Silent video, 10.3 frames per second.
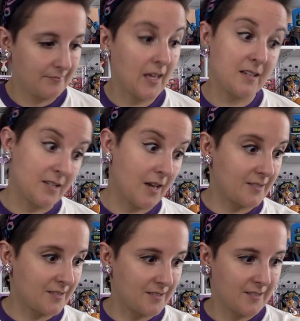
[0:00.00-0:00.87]
and
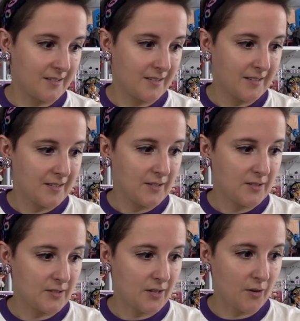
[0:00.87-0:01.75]
dust.
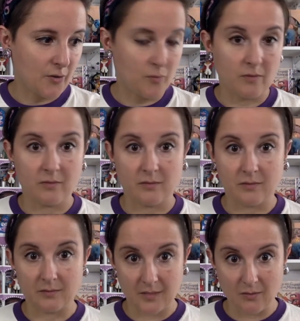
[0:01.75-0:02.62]
So lint